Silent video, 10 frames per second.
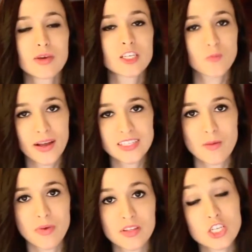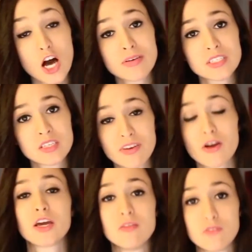me explain something that's obviously
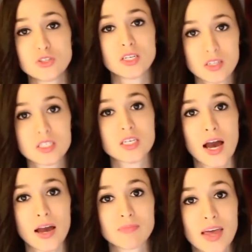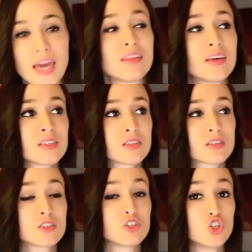very confusing to this guy.
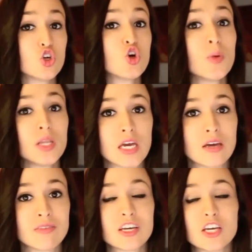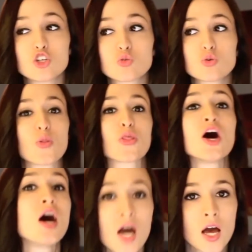Atheists do believe in truth.
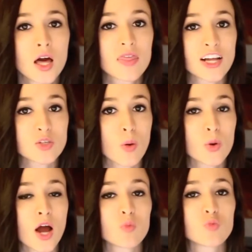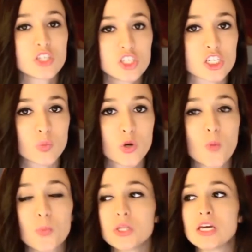That's why we're not religious. We
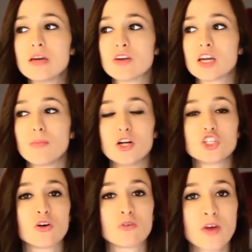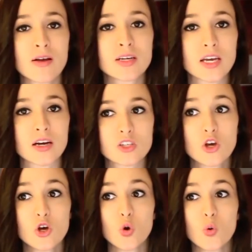don't believe in a bunch of fairy tales.
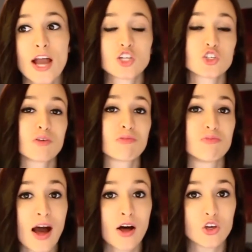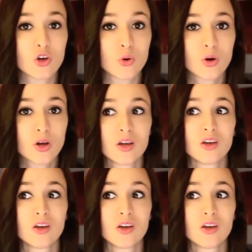We actually value